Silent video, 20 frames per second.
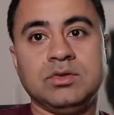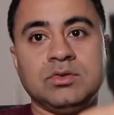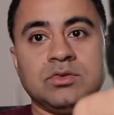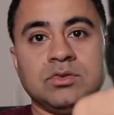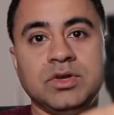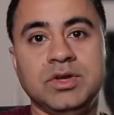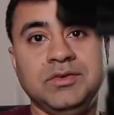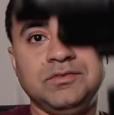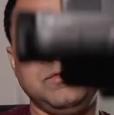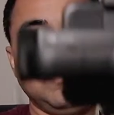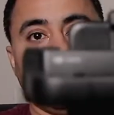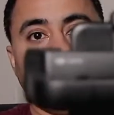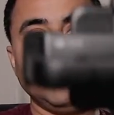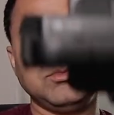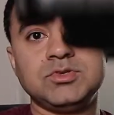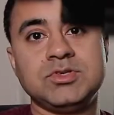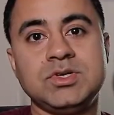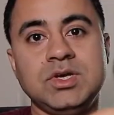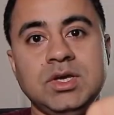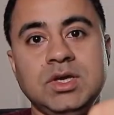So if
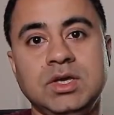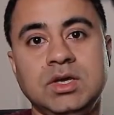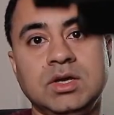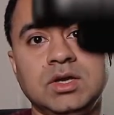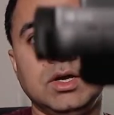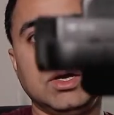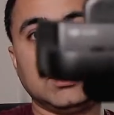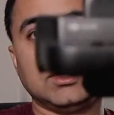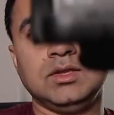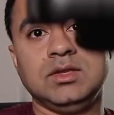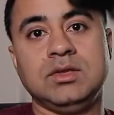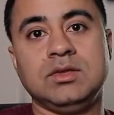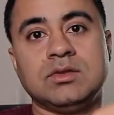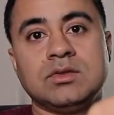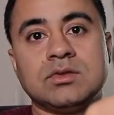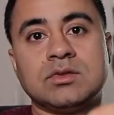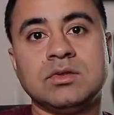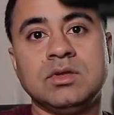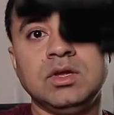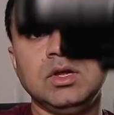I'm shaking like
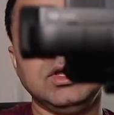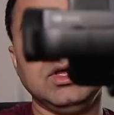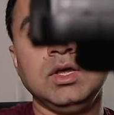this,